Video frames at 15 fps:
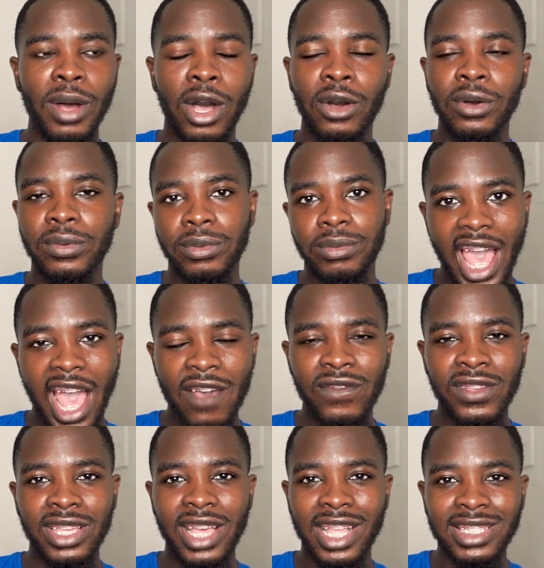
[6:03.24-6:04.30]
about
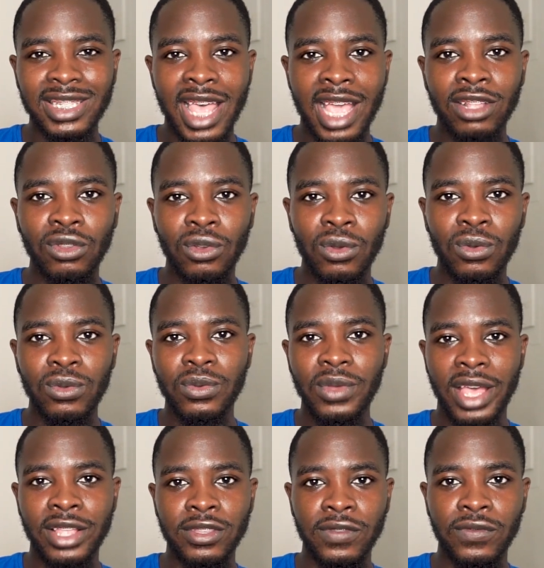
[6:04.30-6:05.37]
having a technical
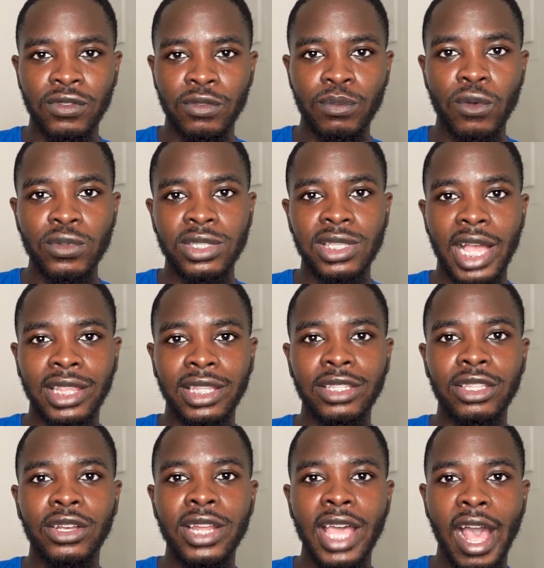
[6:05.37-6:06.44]
interview. Most likely
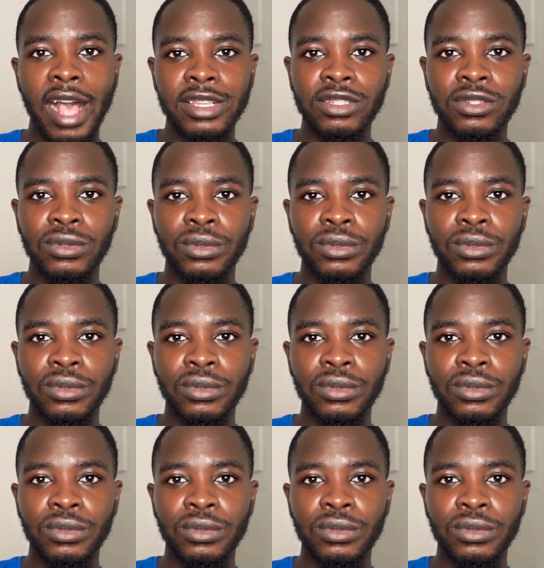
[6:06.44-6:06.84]
they're gonna ask